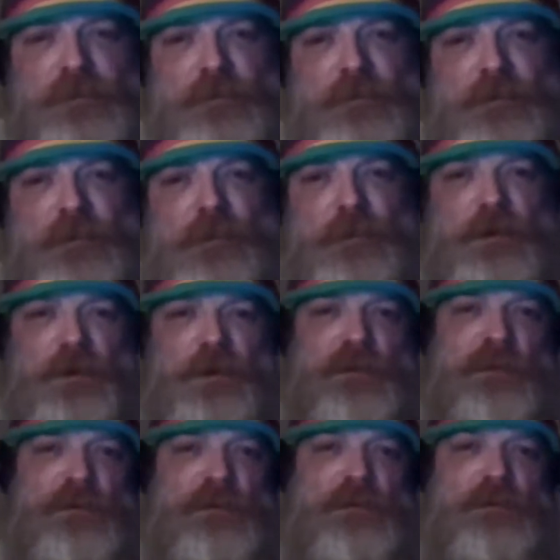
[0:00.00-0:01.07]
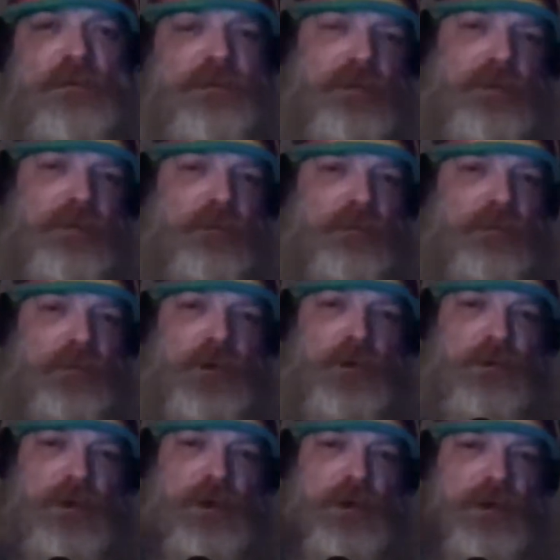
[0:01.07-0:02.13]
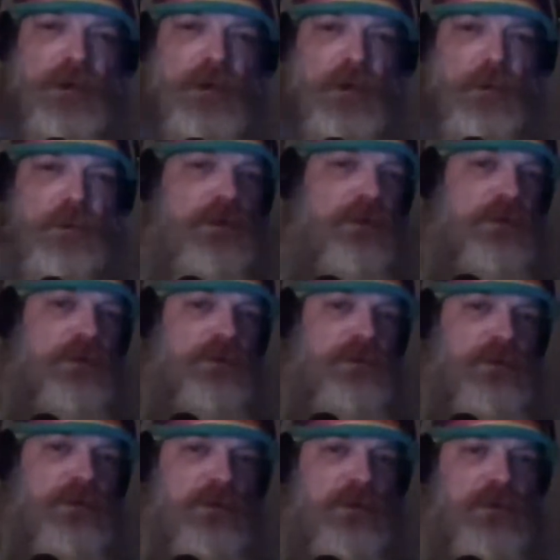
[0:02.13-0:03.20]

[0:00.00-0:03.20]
Maybe you can create images